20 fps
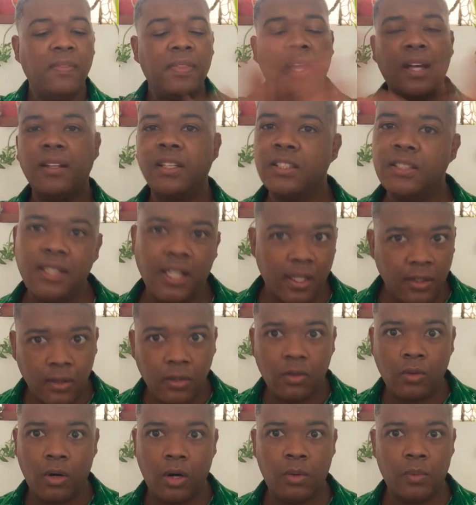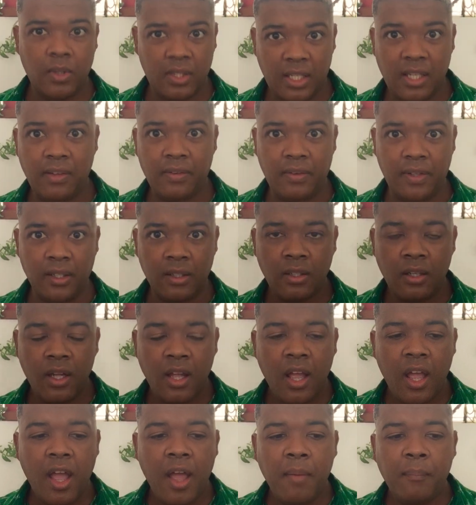Now, there's nothing wrong with giving,
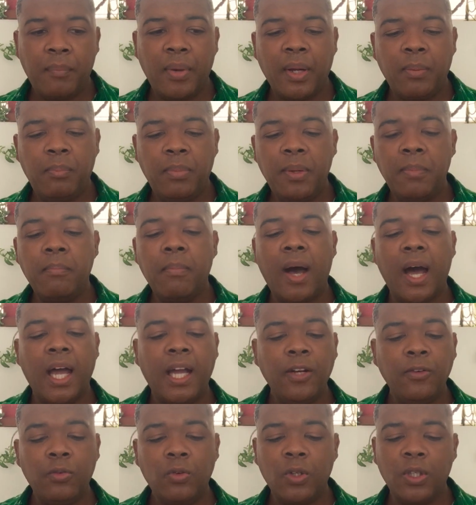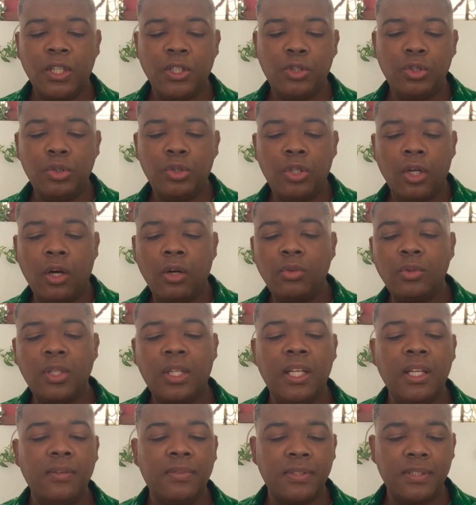but be mindful that you
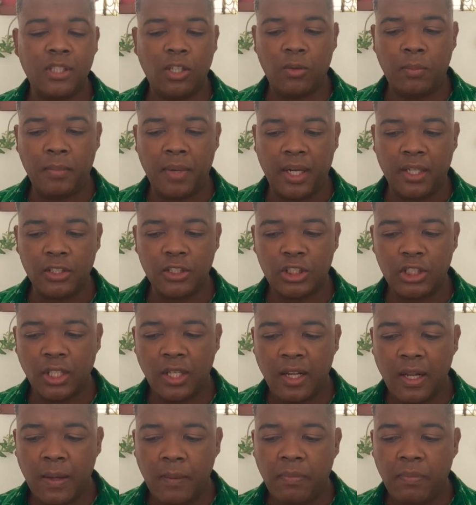don't give so much